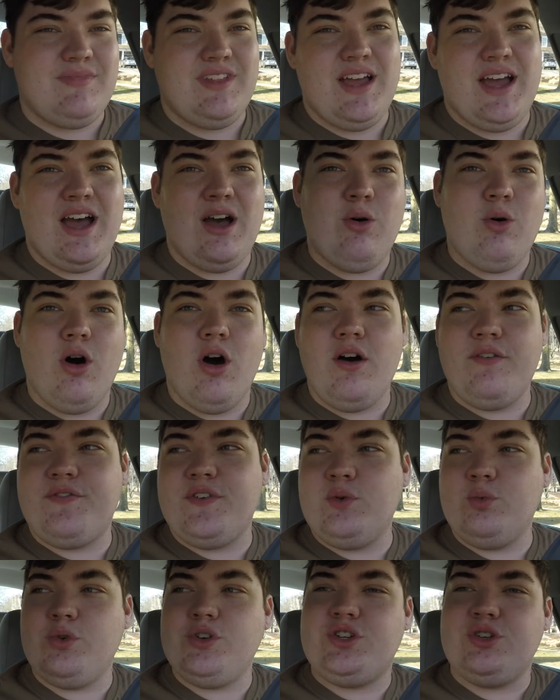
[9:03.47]
how
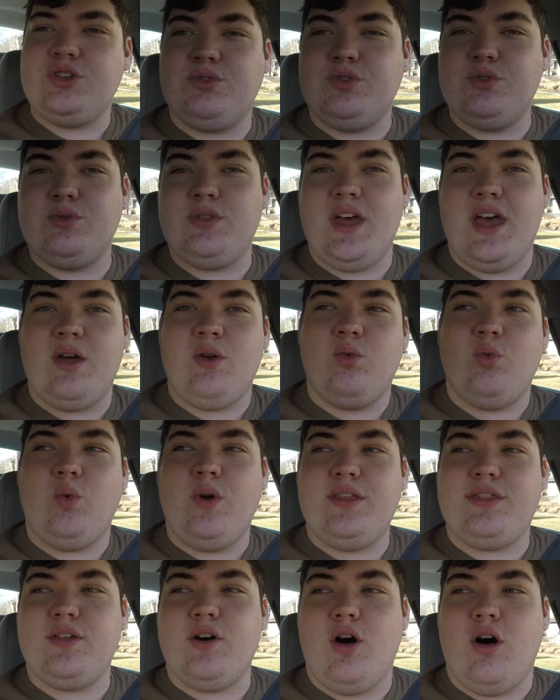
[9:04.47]
often do that
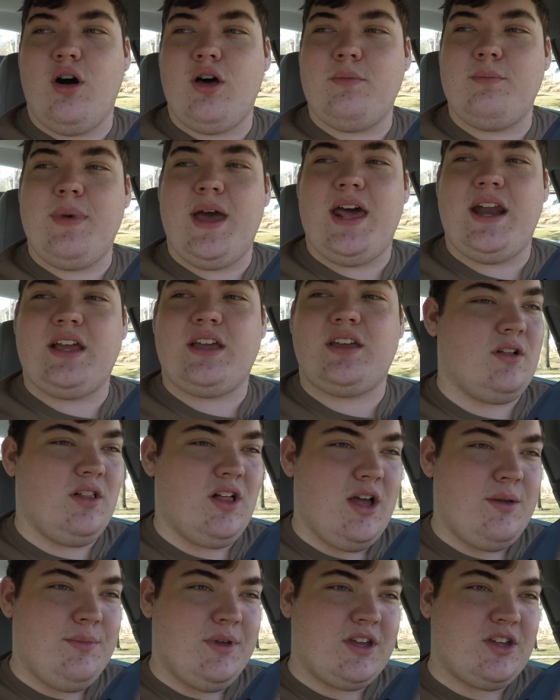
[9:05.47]
with automatic
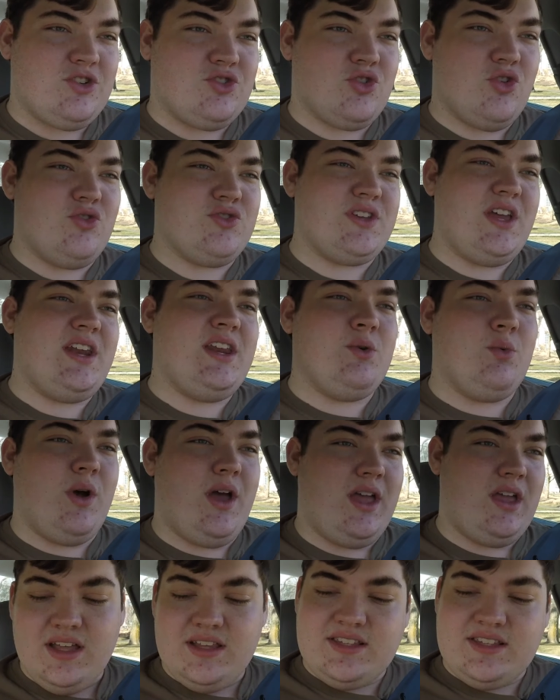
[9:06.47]
climate controls anyway?